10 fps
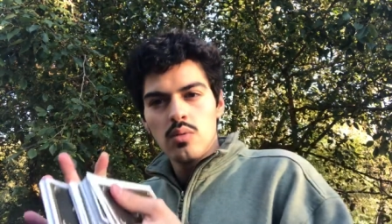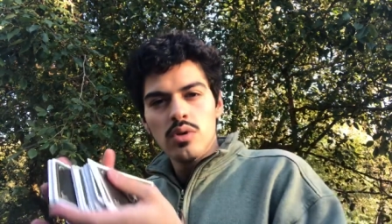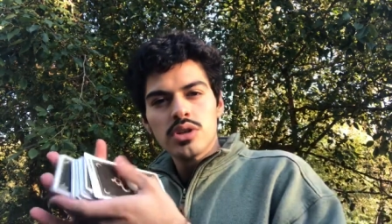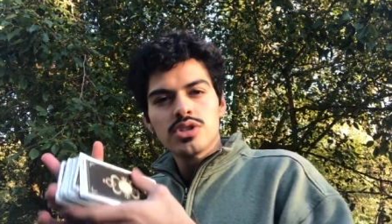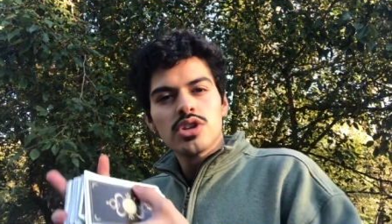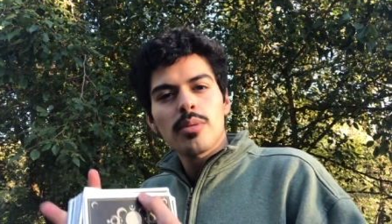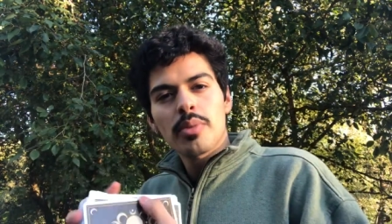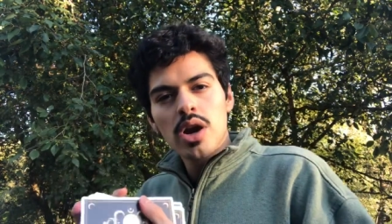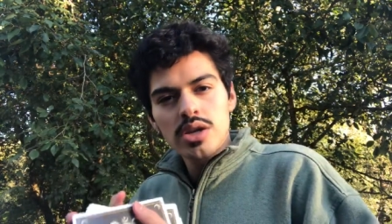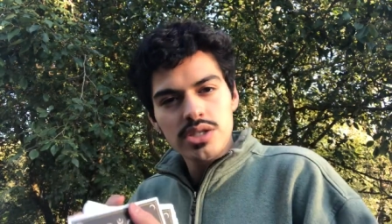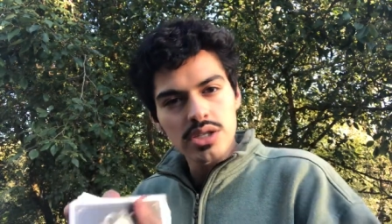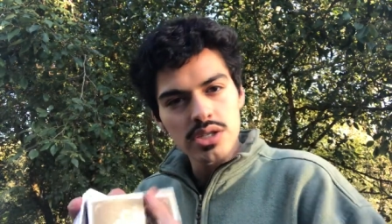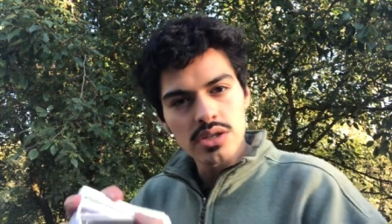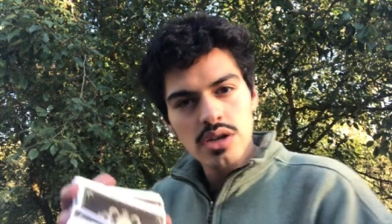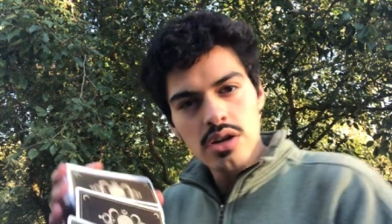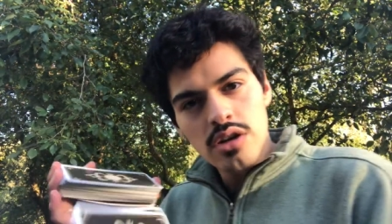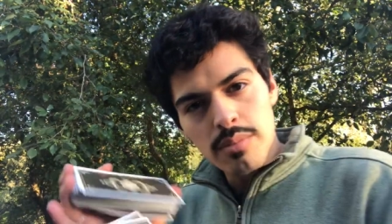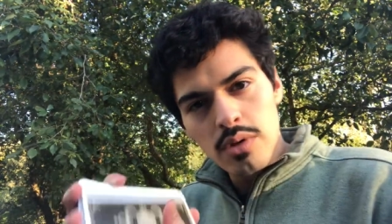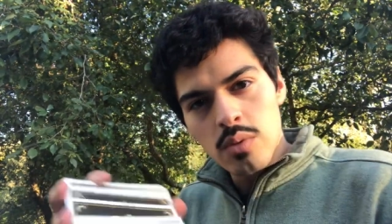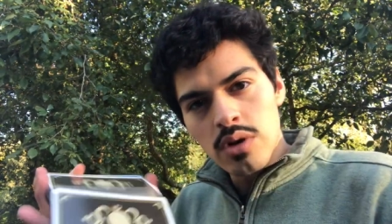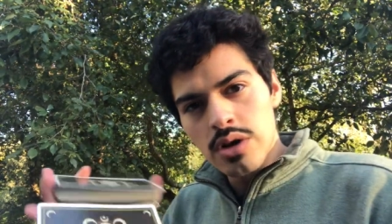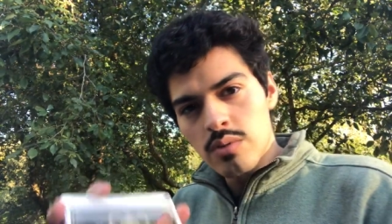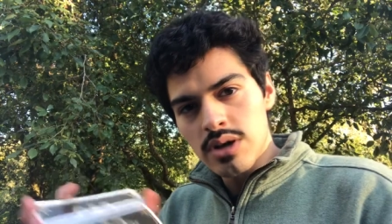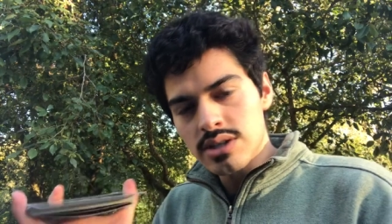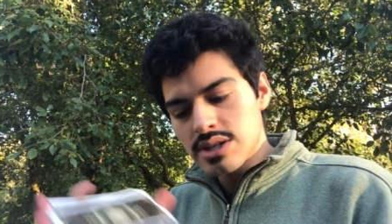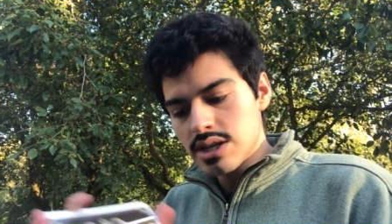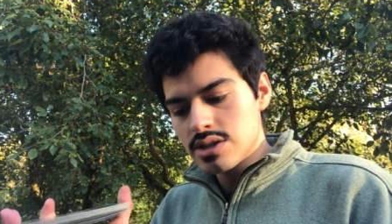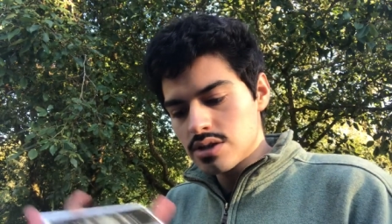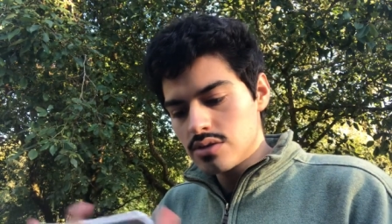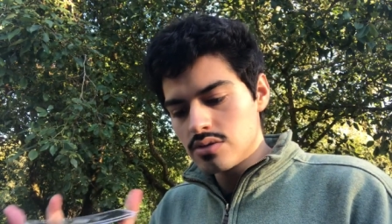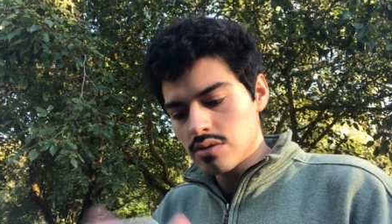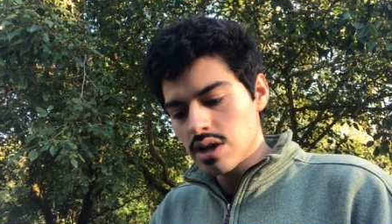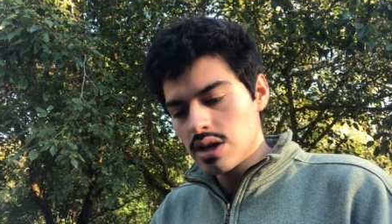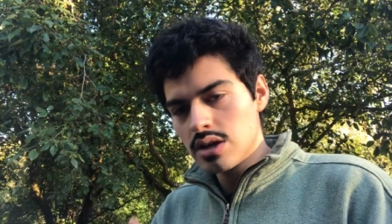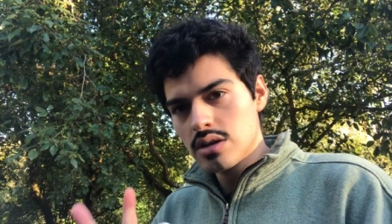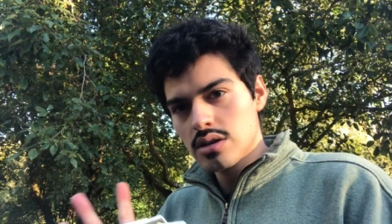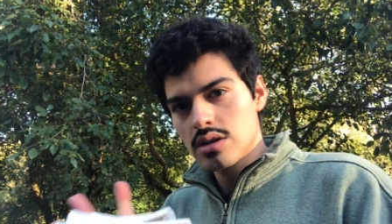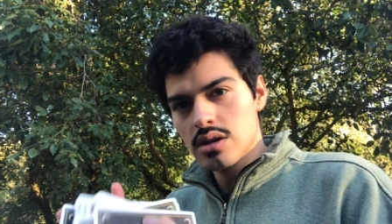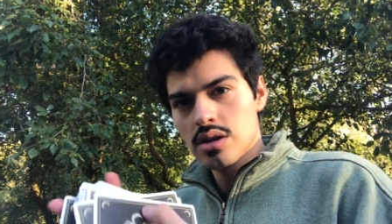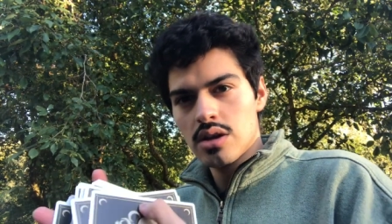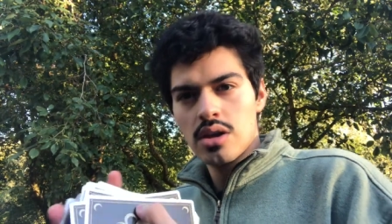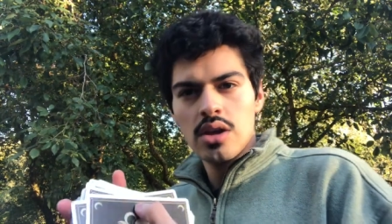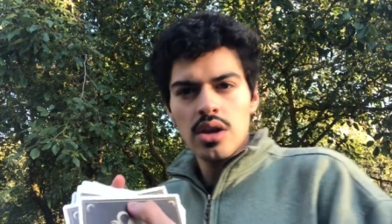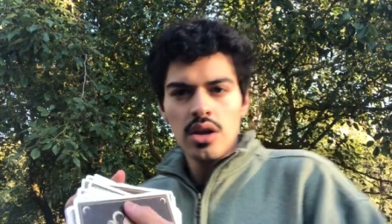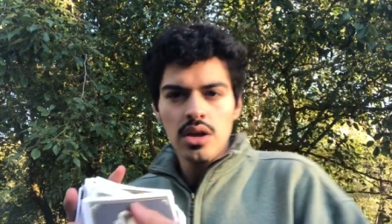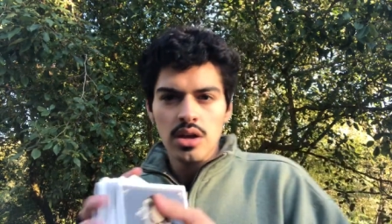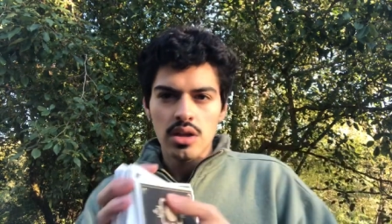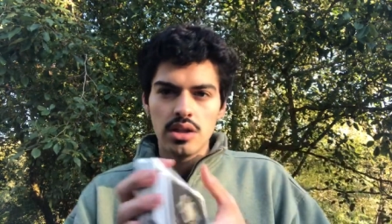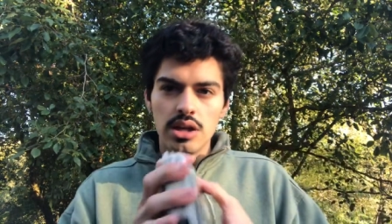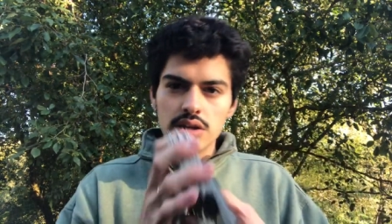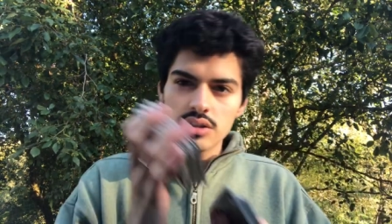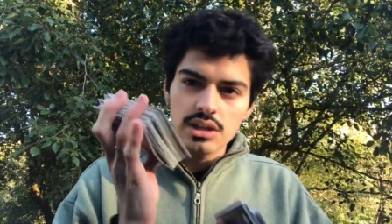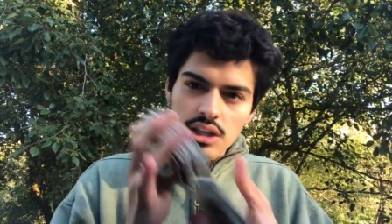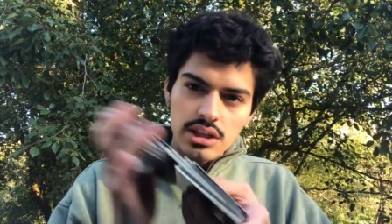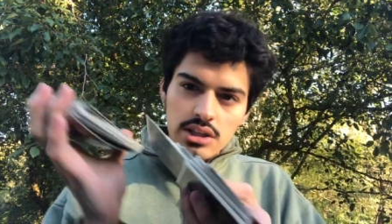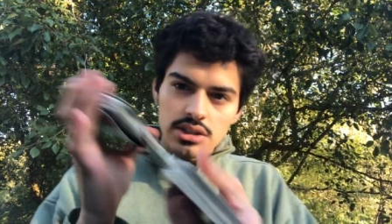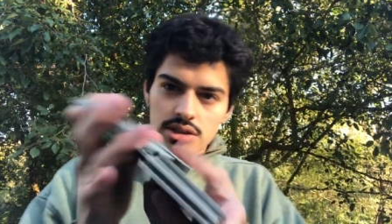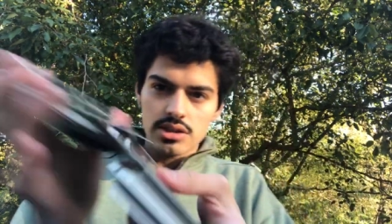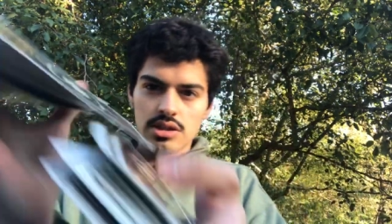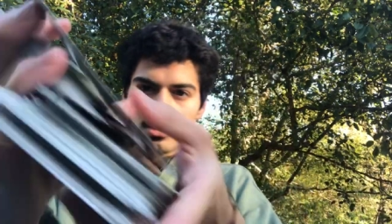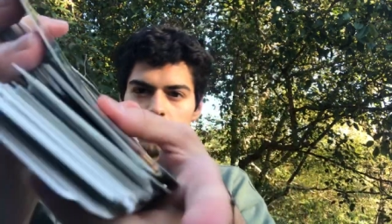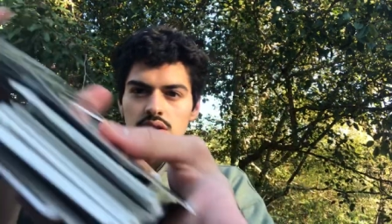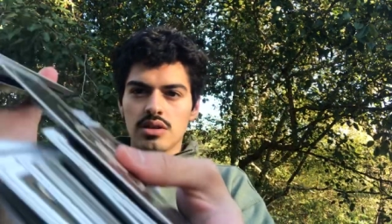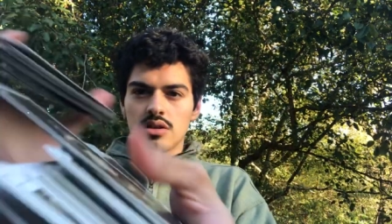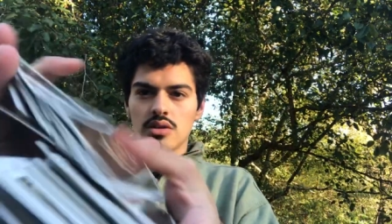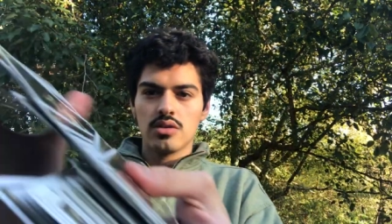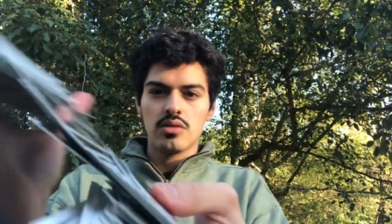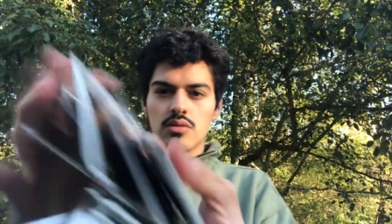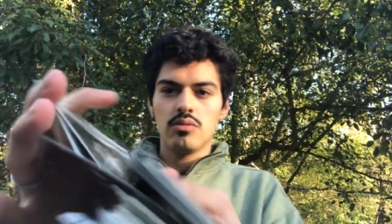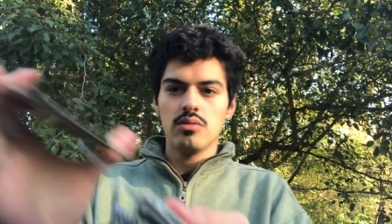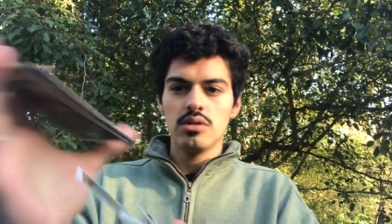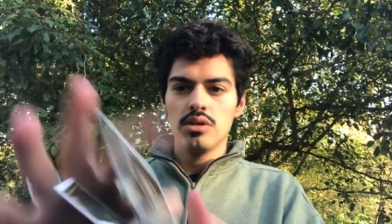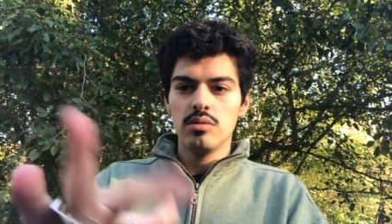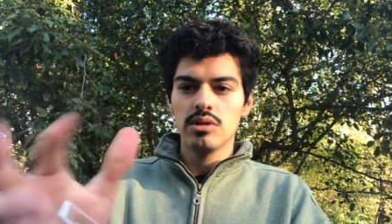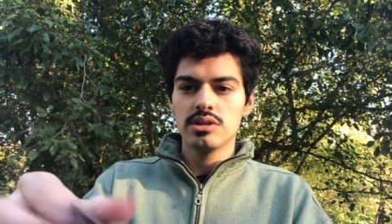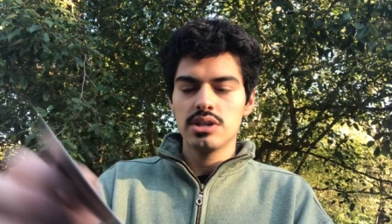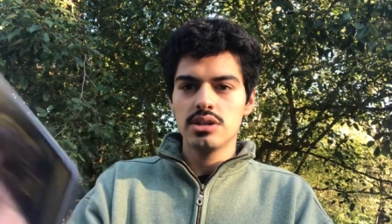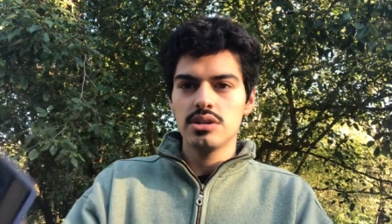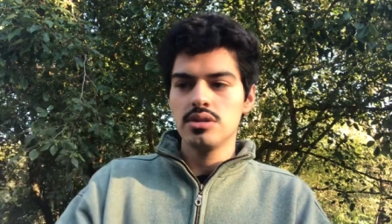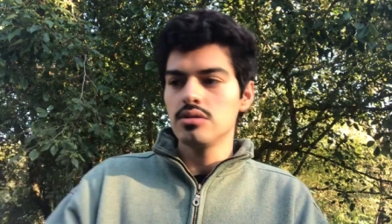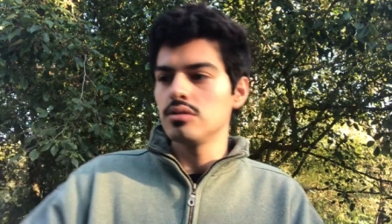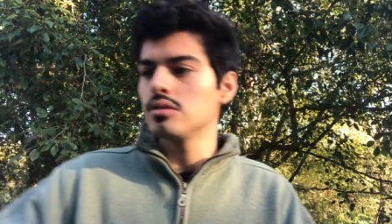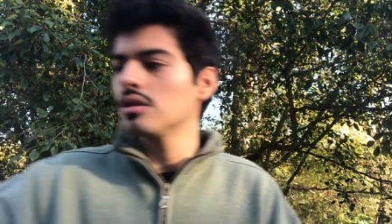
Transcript: What does your person, number one, want to say to you, okay? Let us get these. What do they want to say to you?